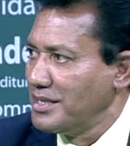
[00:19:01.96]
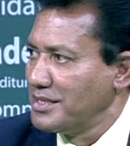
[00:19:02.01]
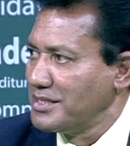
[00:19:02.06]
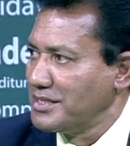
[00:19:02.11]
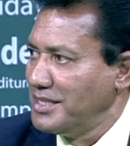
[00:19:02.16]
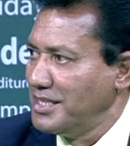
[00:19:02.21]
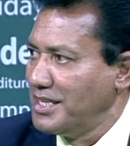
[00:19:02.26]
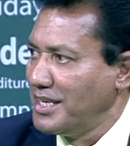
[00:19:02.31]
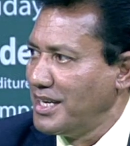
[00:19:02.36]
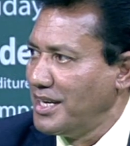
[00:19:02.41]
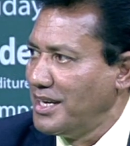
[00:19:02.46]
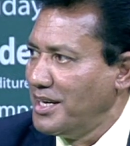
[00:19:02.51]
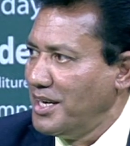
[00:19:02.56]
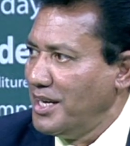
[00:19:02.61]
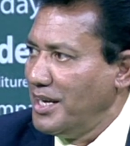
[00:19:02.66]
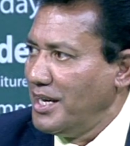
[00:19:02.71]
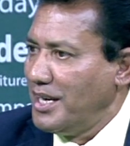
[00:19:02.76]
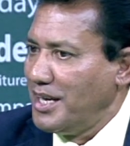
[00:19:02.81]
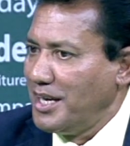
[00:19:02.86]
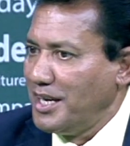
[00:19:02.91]
Sinha,
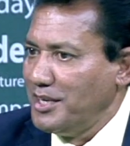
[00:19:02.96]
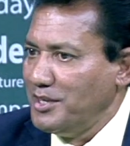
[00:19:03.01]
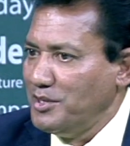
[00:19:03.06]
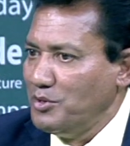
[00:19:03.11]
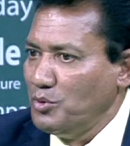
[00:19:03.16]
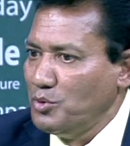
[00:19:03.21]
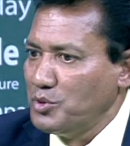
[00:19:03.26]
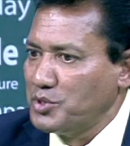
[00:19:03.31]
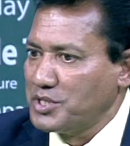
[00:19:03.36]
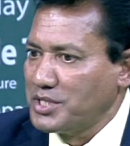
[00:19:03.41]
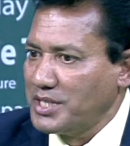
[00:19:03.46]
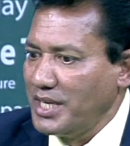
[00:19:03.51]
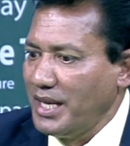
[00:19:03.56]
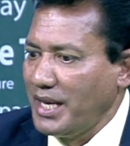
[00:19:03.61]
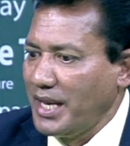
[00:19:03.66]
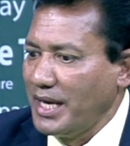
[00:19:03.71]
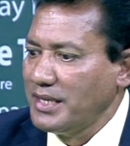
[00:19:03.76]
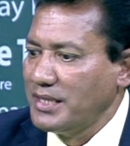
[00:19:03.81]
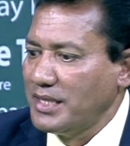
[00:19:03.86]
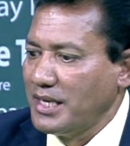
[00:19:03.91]
you say
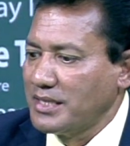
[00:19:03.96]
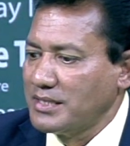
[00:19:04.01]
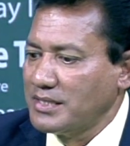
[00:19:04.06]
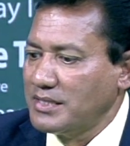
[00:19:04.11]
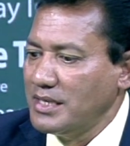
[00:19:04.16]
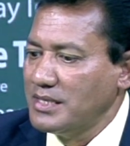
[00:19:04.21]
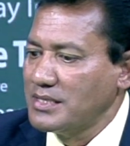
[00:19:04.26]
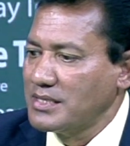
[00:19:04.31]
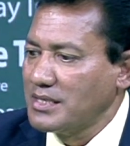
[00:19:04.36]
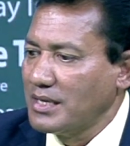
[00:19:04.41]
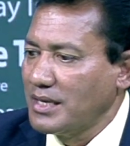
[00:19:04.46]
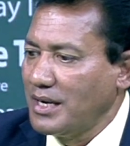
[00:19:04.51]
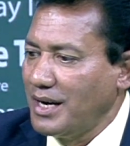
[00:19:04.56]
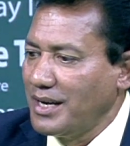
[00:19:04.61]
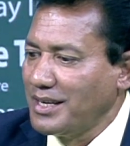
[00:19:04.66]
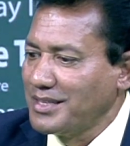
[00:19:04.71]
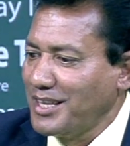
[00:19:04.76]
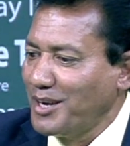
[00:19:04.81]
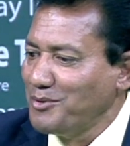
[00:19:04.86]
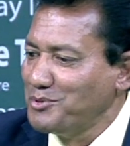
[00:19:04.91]
like that
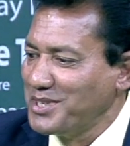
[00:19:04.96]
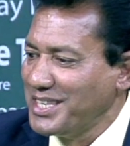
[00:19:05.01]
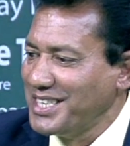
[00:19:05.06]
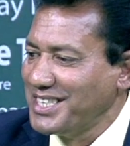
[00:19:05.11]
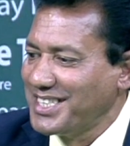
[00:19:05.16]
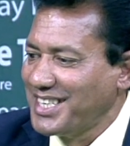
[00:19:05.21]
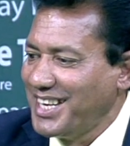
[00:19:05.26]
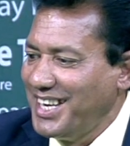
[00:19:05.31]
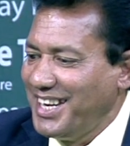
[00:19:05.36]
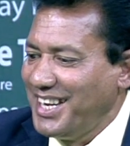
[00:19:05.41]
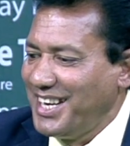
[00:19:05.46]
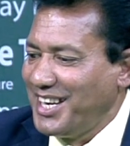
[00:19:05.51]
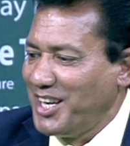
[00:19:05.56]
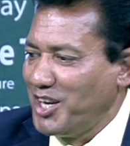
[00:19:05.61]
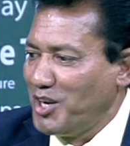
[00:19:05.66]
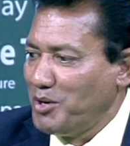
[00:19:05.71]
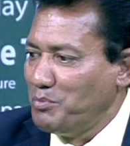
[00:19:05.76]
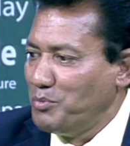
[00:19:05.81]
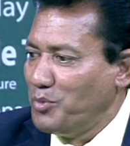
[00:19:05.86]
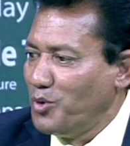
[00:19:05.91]
6,000
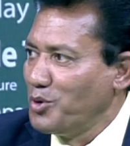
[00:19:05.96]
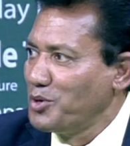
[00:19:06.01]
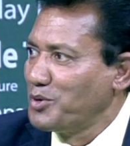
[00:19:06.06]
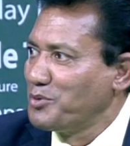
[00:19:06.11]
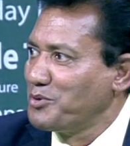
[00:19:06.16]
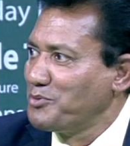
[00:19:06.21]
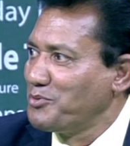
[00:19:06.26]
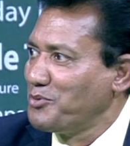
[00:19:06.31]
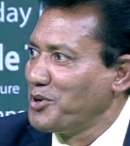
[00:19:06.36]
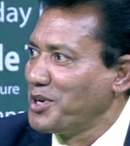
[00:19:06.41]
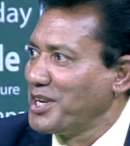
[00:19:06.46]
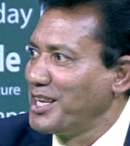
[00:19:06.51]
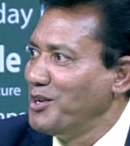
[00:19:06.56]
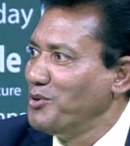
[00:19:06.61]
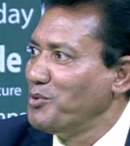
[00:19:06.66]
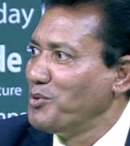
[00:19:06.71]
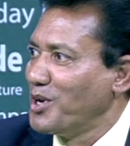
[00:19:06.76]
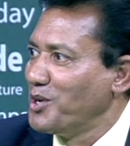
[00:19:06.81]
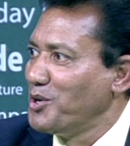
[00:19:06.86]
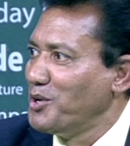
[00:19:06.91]
vote for
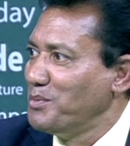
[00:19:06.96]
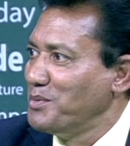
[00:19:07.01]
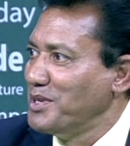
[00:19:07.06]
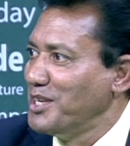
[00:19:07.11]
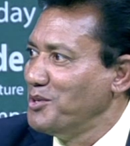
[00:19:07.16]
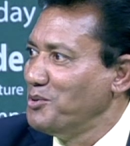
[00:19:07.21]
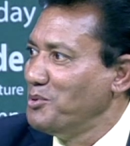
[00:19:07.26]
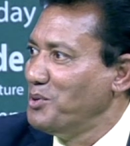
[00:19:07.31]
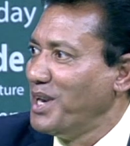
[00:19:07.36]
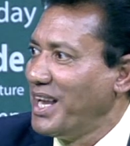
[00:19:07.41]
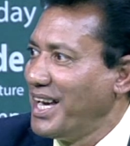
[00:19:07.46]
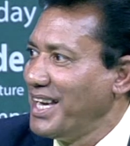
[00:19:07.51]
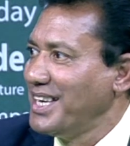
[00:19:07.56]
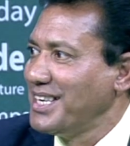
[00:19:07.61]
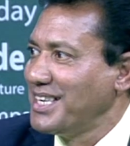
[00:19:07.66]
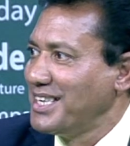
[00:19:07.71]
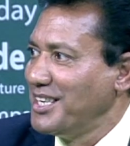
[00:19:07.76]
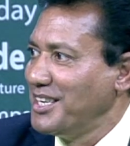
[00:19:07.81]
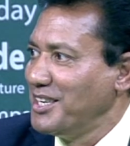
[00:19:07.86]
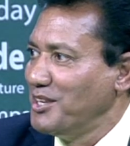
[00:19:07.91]
Hero Alam. You
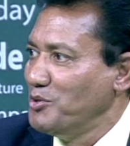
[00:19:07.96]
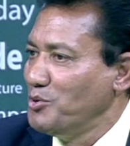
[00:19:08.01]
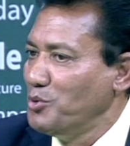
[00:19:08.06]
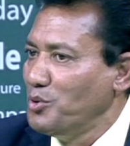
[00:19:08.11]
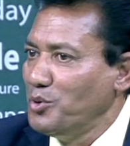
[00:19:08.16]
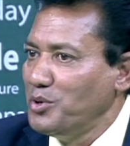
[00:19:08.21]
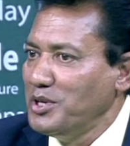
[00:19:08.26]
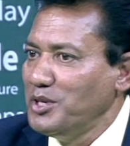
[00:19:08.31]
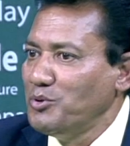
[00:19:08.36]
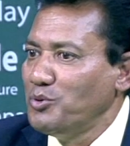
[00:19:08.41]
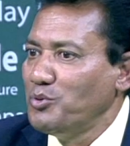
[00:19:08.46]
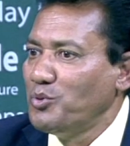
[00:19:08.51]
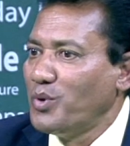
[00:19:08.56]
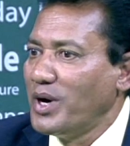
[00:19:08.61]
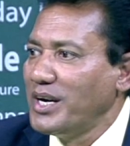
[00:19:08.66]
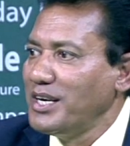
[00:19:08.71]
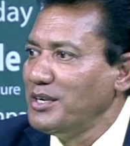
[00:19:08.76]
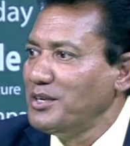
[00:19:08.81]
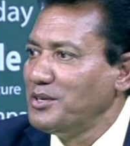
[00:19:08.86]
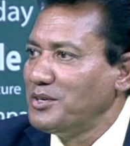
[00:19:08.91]
like you
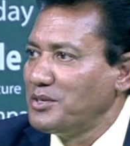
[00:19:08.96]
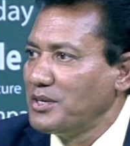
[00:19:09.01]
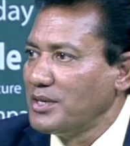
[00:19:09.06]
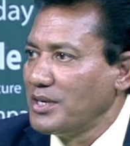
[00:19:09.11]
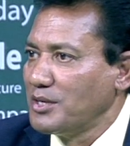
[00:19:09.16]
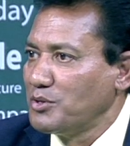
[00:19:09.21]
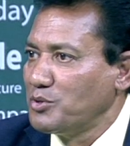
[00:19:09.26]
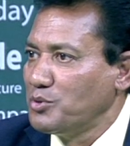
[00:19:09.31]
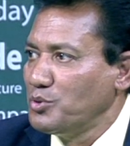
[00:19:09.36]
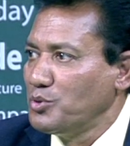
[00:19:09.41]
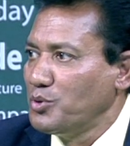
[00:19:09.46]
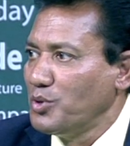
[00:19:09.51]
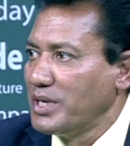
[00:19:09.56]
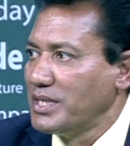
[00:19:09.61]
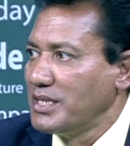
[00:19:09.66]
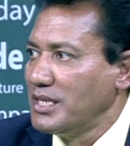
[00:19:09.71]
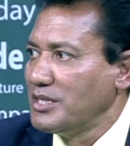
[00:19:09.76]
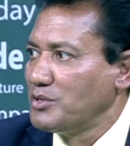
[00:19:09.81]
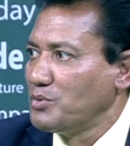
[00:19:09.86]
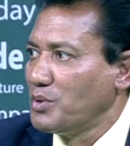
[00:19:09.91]
want to do
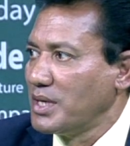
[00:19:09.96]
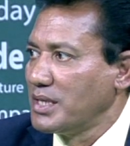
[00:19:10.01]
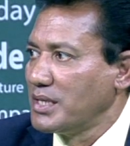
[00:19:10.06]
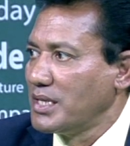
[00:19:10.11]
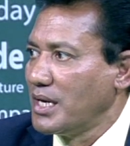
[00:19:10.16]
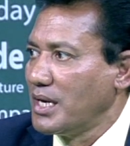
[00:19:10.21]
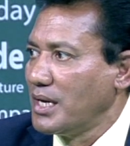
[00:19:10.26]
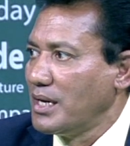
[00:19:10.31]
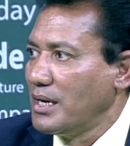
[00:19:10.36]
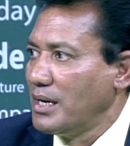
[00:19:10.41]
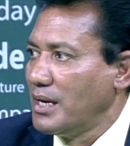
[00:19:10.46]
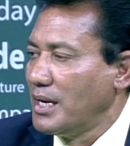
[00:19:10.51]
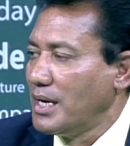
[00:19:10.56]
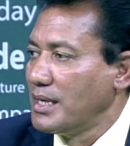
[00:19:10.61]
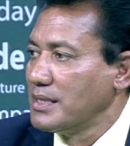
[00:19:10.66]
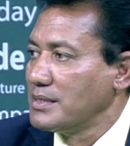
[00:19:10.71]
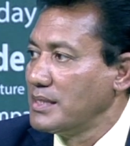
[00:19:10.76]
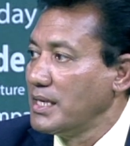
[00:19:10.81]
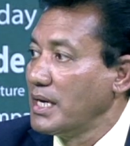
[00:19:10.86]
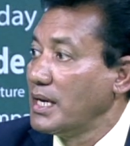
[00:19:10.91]
this one
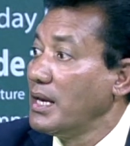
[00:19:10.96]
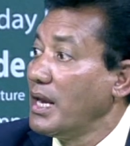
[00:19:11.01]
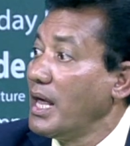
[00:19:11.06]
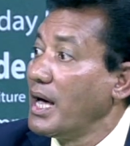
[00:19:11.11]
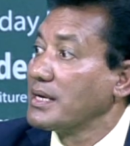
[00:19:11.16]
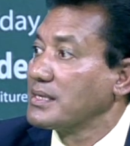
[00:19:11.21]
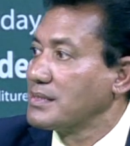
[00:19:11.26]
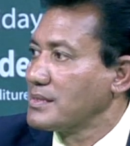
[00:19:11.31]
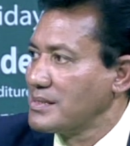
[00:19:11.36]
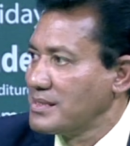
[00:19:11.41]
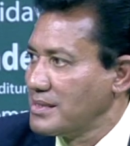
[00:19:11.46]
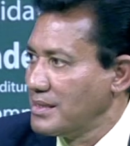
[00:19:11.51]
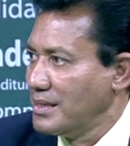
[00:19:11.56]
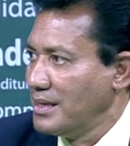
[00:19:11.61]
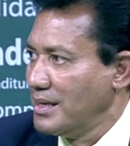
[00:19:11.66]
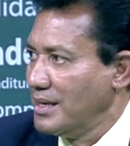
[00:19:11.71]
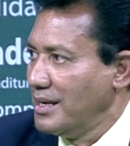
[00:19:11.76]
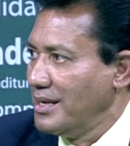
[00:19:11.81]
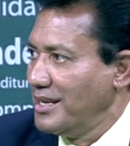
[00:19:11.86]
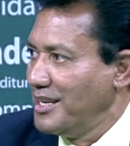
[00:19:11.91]
the 6 lakhs.
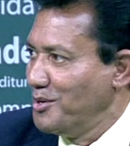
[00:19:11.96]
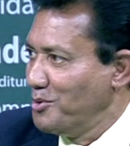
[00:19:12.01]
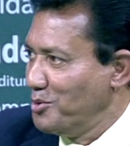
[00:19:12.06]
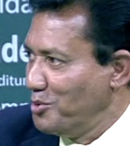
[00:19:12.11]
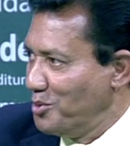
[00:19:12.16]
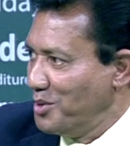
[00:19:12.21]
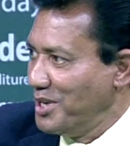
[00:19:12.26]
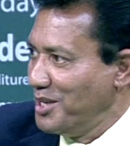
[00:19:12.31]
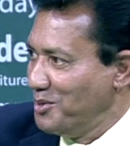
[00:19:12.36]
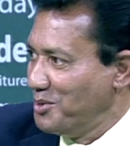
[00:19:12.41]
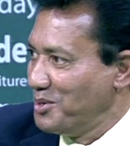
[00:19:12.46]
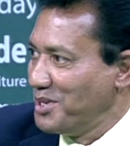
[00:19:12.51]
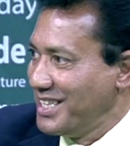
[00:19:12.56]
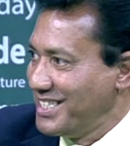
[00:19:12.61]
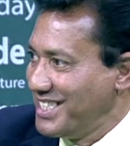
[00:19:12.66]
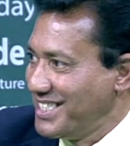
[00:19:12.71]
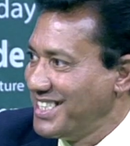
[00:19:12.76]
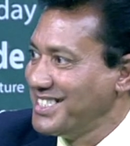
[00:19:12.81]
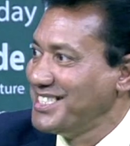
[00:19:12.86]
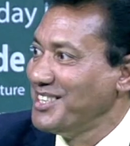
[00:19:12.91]

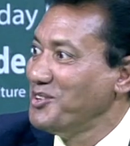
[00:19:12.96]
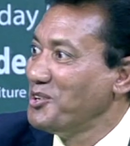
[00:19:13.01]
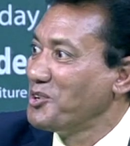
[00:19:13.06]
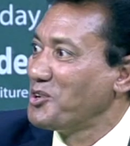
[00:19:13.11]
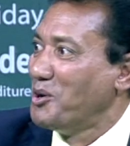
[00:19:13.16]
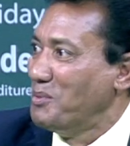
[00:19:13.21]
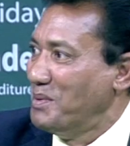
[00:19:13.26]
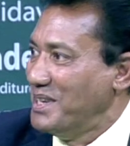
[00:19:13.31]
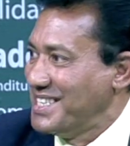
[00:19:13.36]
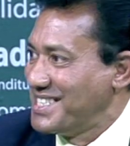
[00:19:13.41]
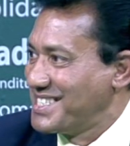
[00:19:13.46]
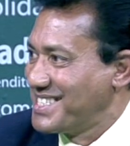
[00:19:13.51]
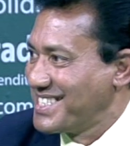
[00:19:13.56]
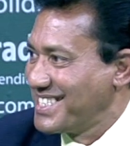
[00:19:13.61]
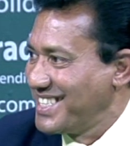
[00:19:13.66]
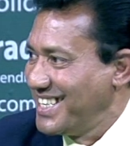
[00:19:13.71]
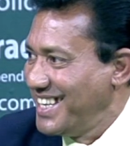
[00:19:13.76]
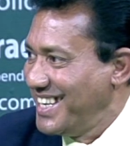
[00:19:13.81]
This is your comments.